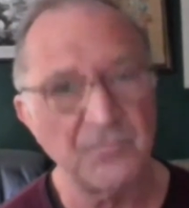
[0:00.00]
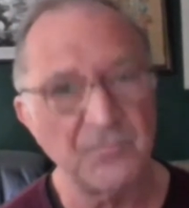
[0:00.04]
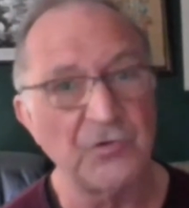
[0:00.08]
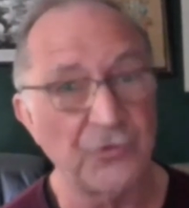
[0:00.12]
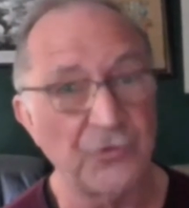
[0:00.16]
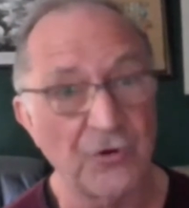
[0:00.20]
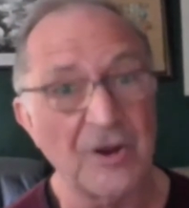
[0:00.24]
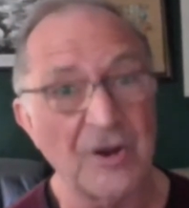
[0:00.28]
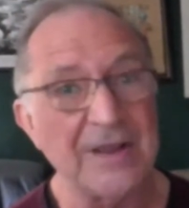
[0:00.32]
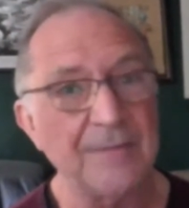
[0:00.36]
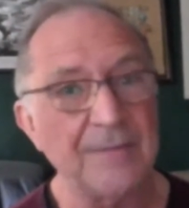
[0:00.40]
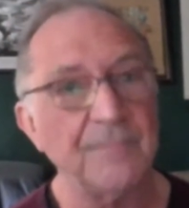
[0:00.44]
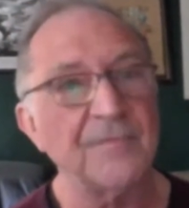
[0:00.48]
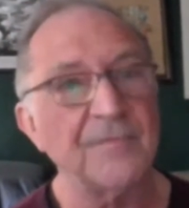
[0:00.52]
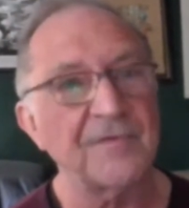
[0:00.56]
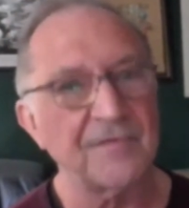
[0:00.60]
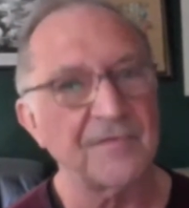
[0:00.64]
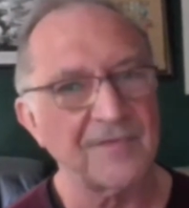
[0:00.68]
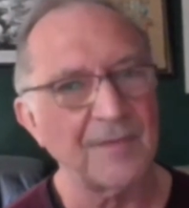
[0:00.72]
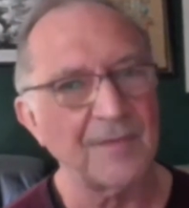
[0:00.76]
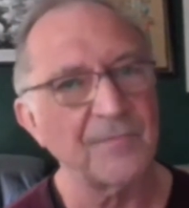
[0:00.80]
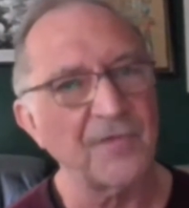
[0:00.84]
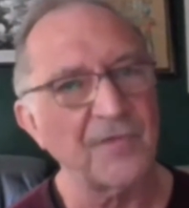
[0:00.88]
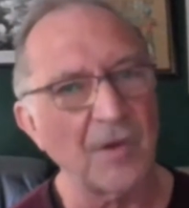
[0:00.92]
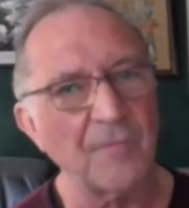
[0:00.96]
dreams,
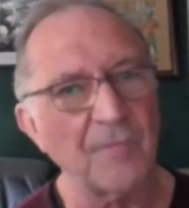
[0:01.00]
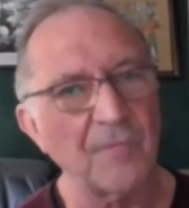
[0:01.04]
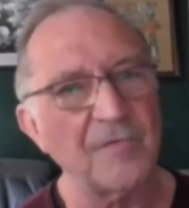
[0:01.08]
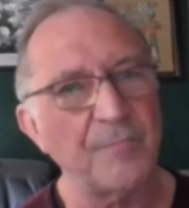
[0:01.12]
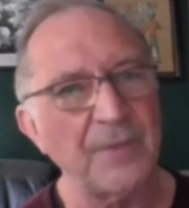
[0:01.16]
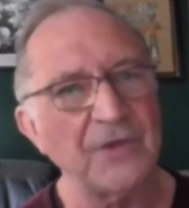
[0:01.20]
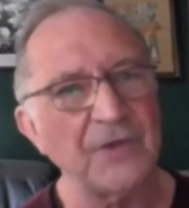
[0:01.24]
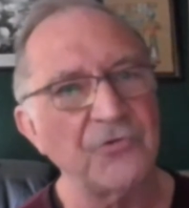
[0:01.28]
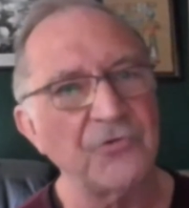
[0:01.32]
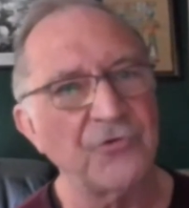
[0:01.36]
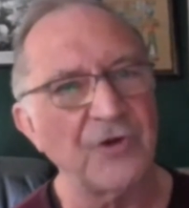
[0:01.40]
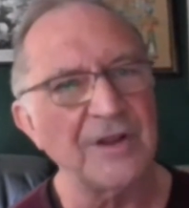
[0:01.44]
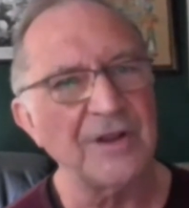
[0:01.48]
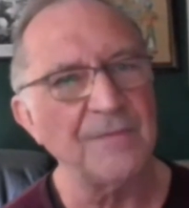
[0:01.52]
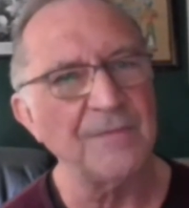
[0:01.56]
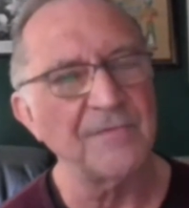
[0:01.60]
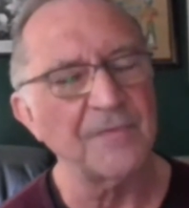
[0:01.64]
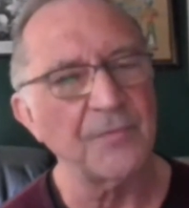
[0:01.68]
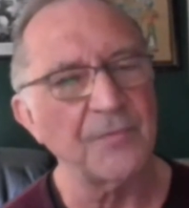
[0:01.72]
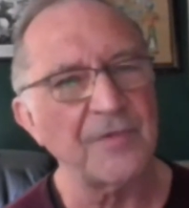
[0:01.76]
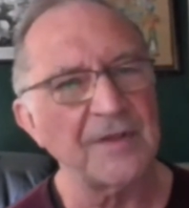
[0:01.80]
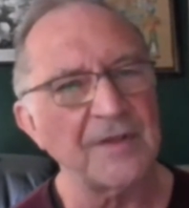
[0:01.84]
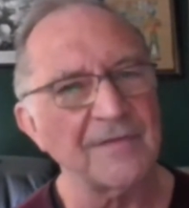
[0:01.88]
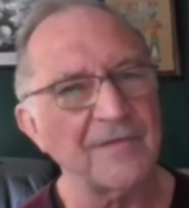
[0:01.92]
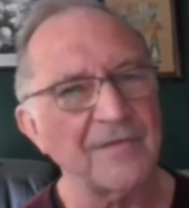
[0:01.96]
sometimes big dreams and
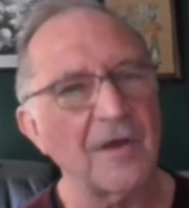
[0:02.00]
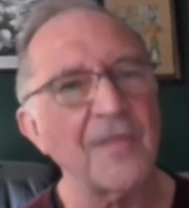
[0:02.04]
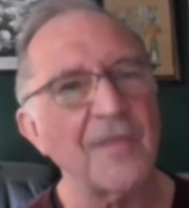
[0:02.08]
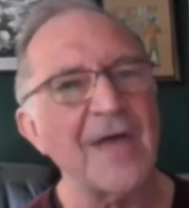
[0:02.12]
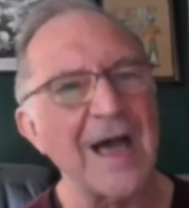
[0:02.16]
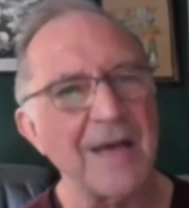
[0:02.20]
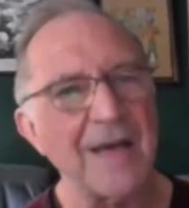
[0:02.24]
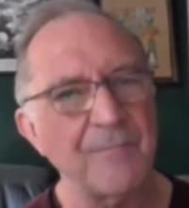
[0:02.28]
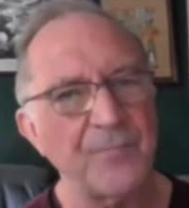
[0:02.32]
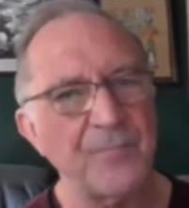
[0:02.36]
things like that.